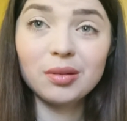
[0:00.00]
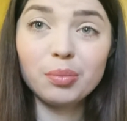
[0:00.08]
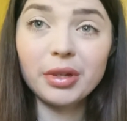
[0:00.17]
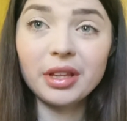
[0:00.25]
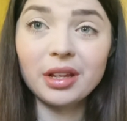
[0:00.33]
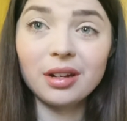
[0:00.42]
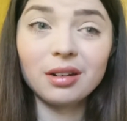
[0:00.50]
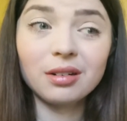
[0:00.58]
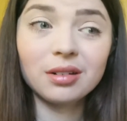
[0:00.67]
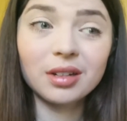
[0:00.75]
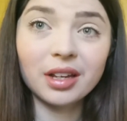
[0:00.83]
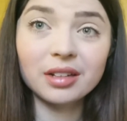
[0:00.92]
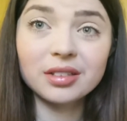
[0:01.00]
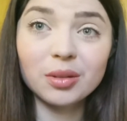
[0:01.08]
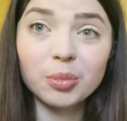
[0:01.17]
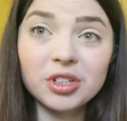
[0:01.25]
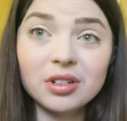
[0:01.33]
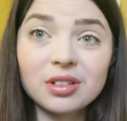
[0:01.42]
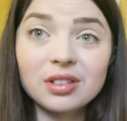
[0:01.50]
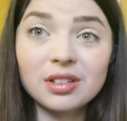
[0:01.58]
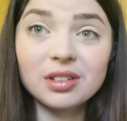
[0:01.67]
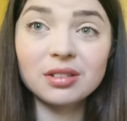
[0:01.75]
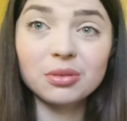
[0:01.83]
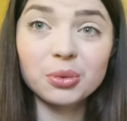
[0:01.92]
But then I guess I'll be just
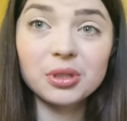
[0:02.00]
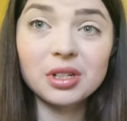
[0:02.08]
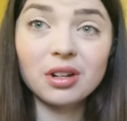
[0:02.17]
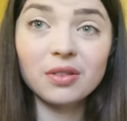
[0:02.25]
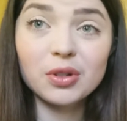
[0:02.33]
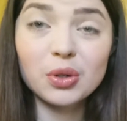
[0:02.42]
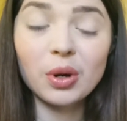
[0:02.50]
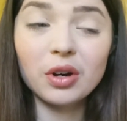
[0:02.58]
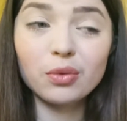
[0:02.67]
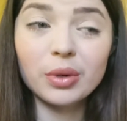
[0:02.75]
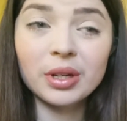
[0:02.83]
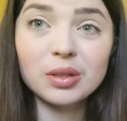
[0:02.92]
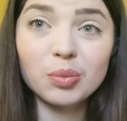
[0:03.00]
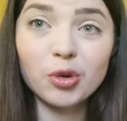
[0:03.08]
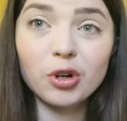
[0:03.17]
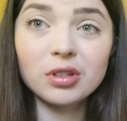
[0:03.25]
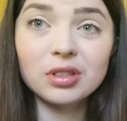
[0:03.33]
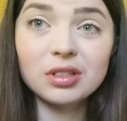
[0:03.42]
as exhausted after 12 weeks abroad,